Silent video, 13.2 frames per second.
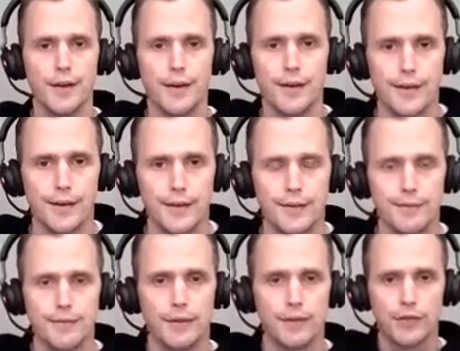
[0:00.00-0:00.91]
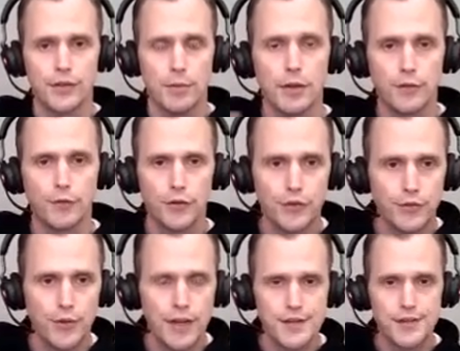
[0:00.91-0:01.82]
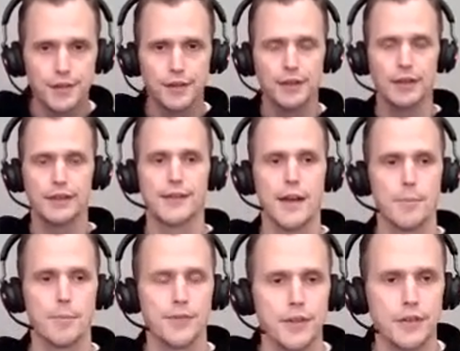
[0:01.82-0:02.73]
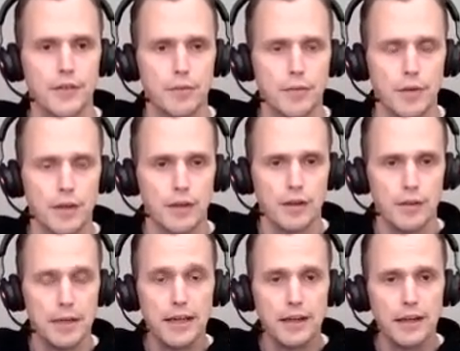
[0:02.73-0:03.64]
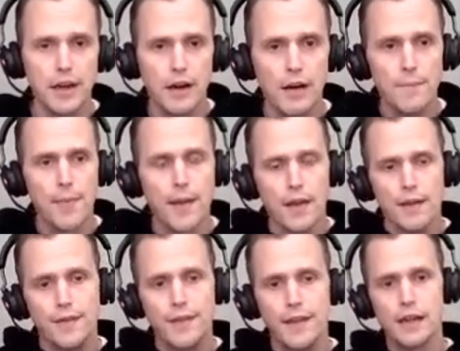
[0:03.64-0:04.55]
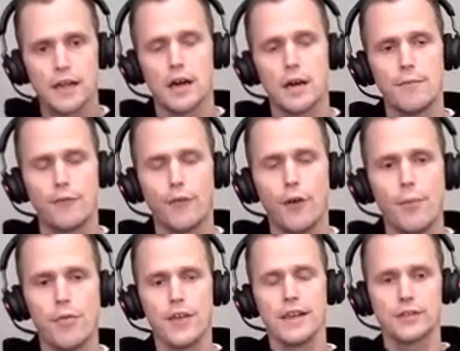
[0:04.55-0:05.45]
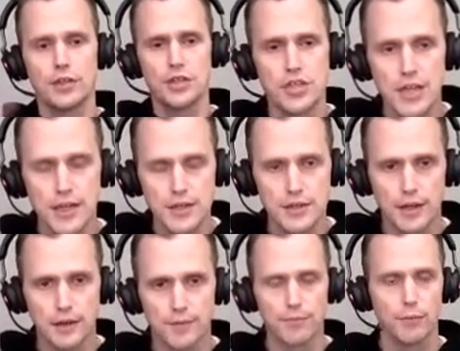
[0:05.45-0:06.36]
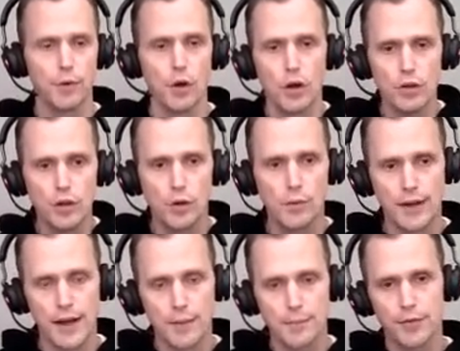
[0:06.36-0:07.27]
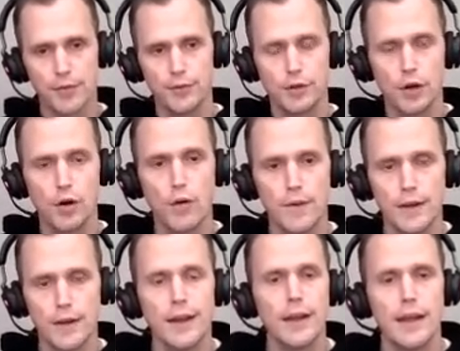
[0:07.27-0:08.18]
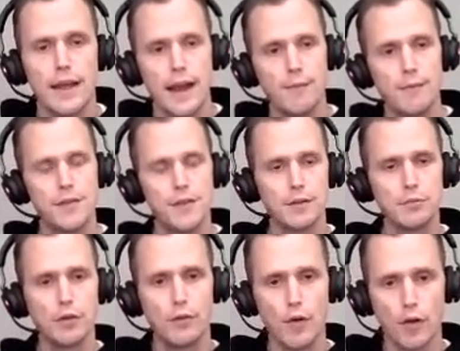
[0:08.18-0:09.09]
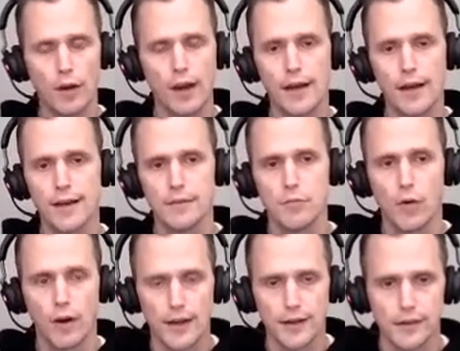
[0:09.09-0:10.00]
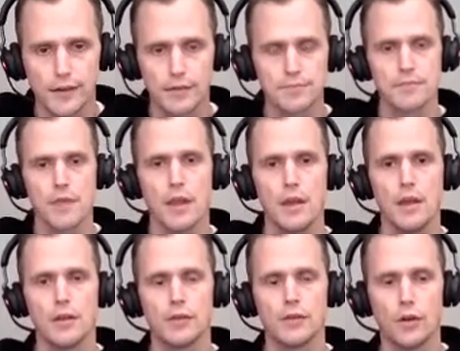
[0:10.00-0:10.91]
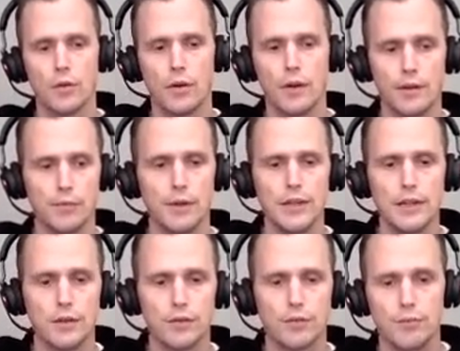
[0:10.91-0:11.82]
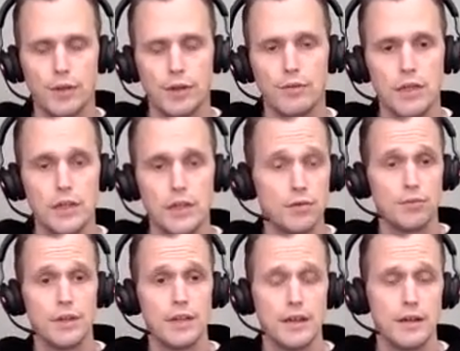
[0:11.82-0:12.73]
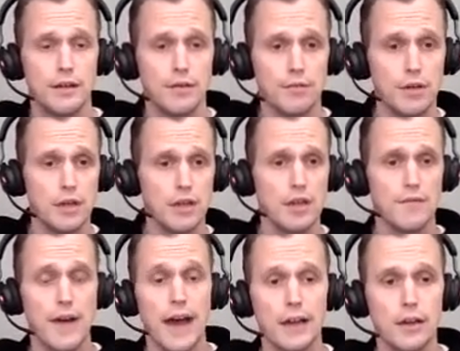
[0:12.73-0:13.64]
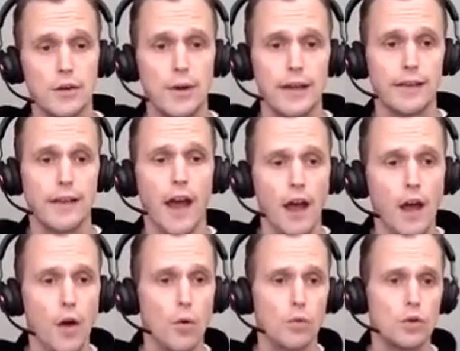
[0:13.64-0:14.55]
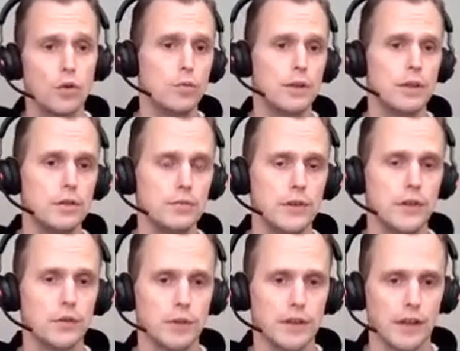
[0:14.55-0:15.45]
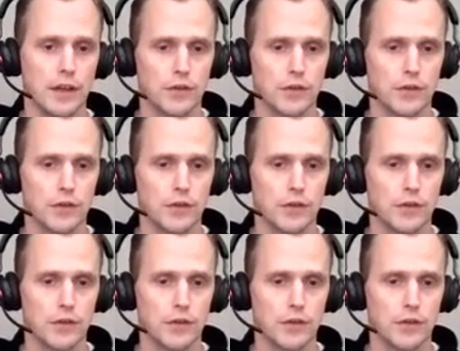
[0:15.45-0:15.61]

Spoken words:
some of the frustration in the examples in the beginning here, they come from things are changing. We all know what happened through COVID. Everything moved online more or less. So we need to reevaluate, how do we do this with the